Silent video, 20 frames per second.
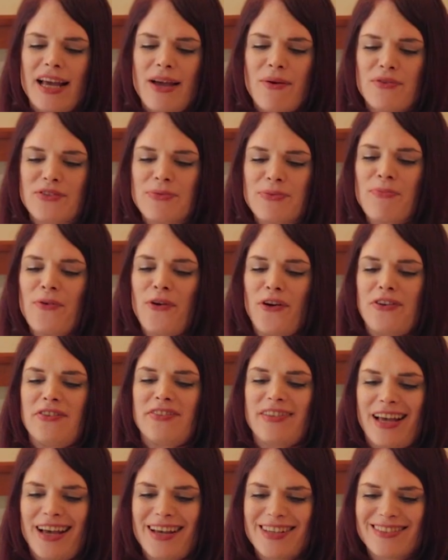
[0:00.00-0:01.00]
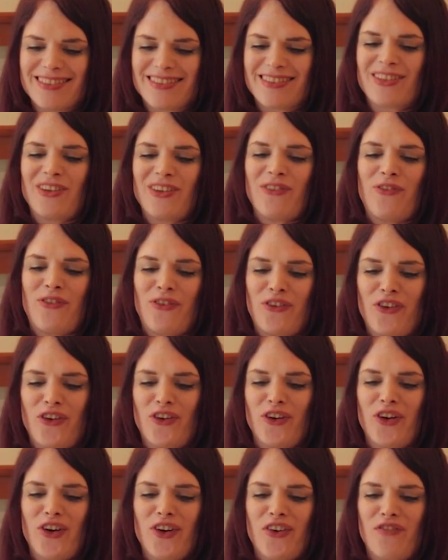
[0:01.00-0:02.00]
it was a process
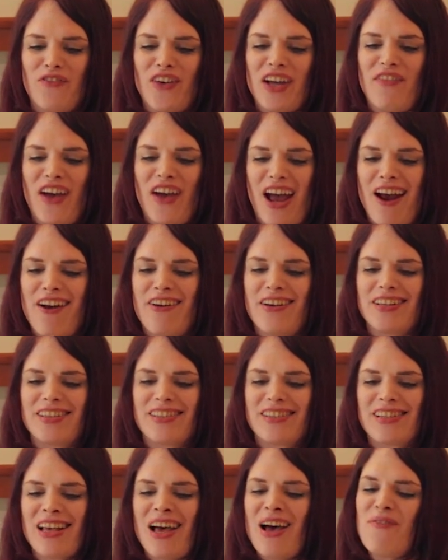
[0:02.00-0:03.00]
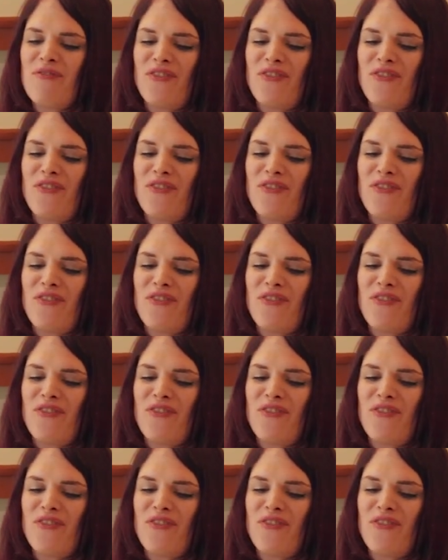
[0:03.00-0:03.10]
for my parents,